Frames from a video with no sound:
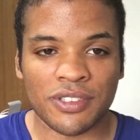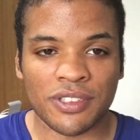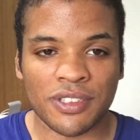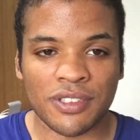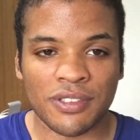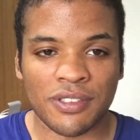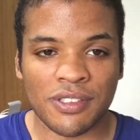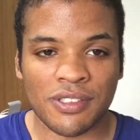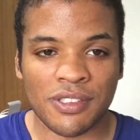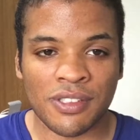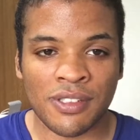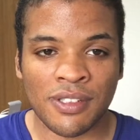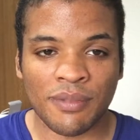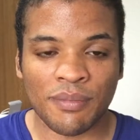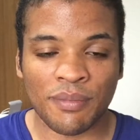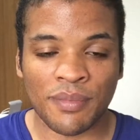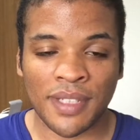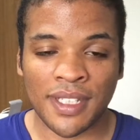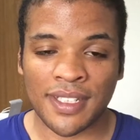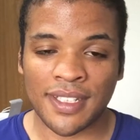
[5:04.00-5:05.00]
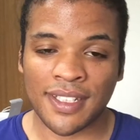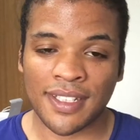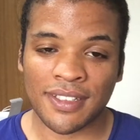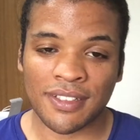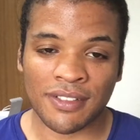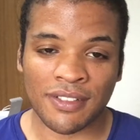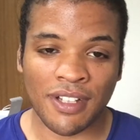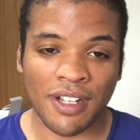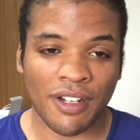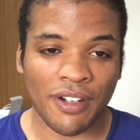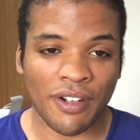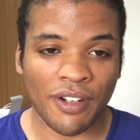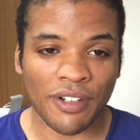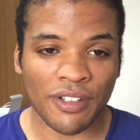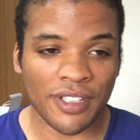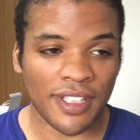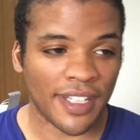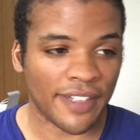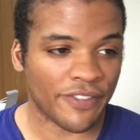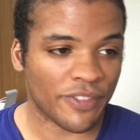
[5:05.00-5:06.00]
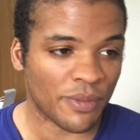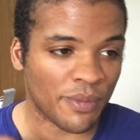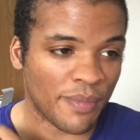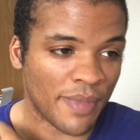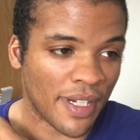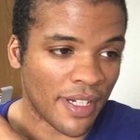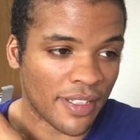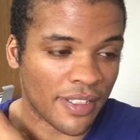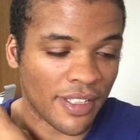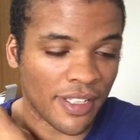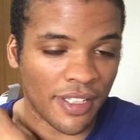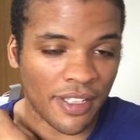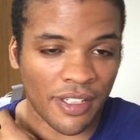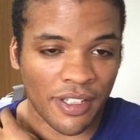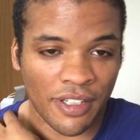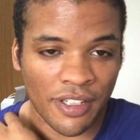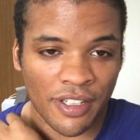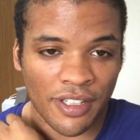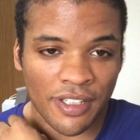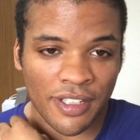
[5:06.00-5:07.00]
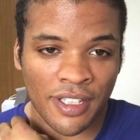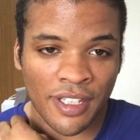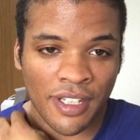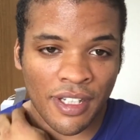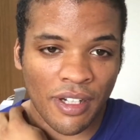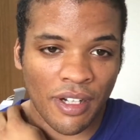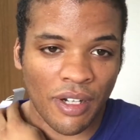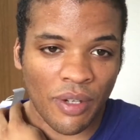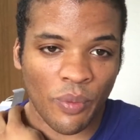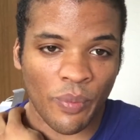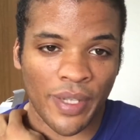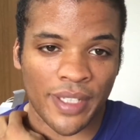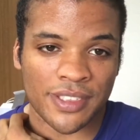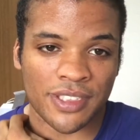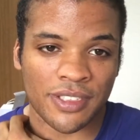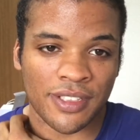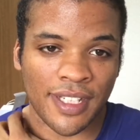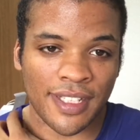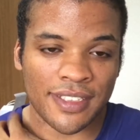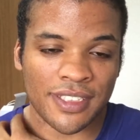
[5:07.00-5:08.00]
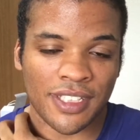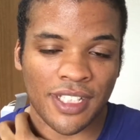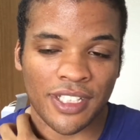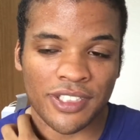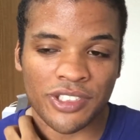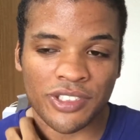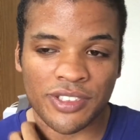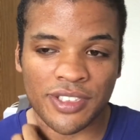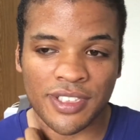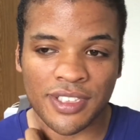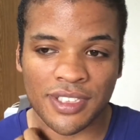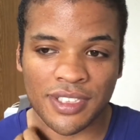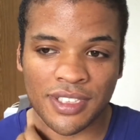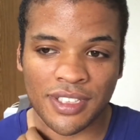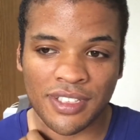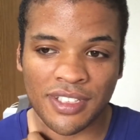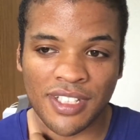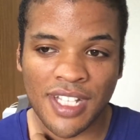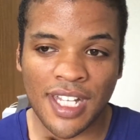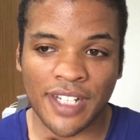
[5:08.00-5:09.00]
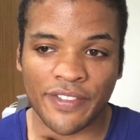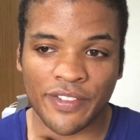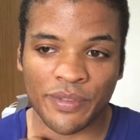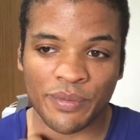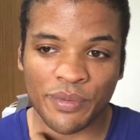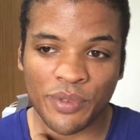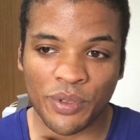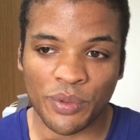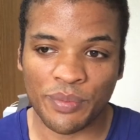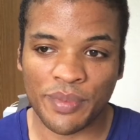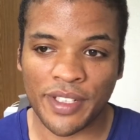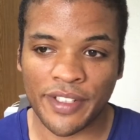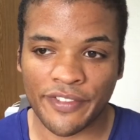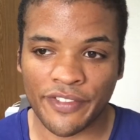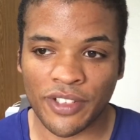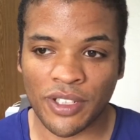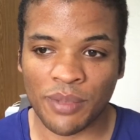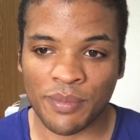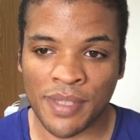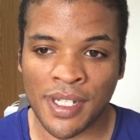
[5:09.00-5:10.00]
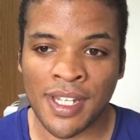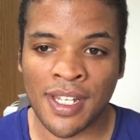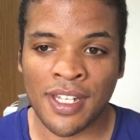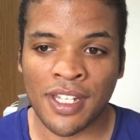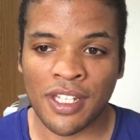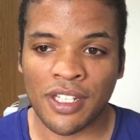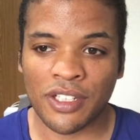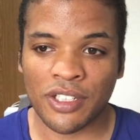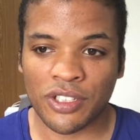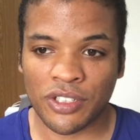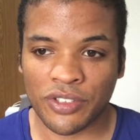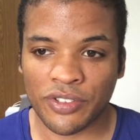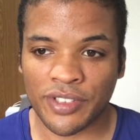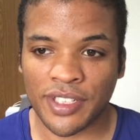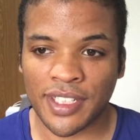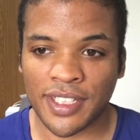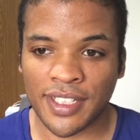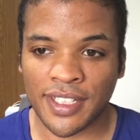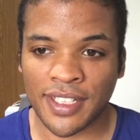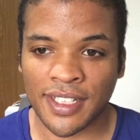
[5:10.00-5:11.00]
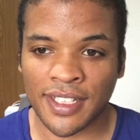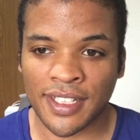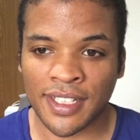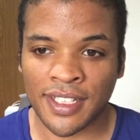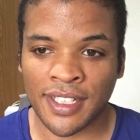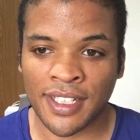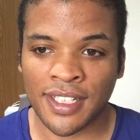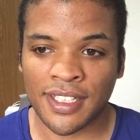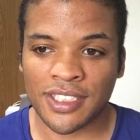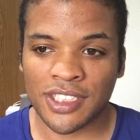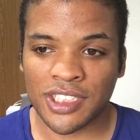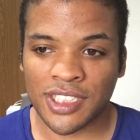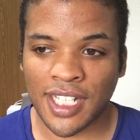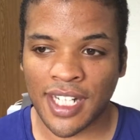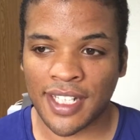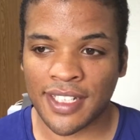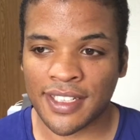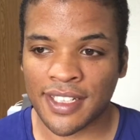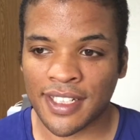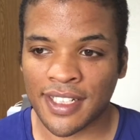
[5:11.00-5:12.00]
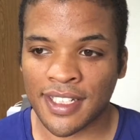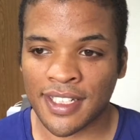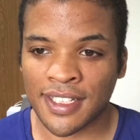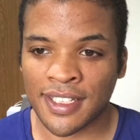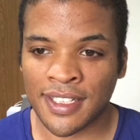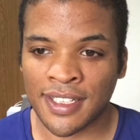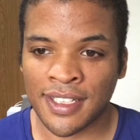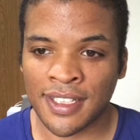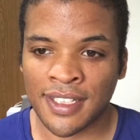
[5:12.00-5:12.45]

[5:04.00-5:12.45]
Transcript: students, meaning they're not all like from America or westernized countries. A lot of them will be from Korea, China.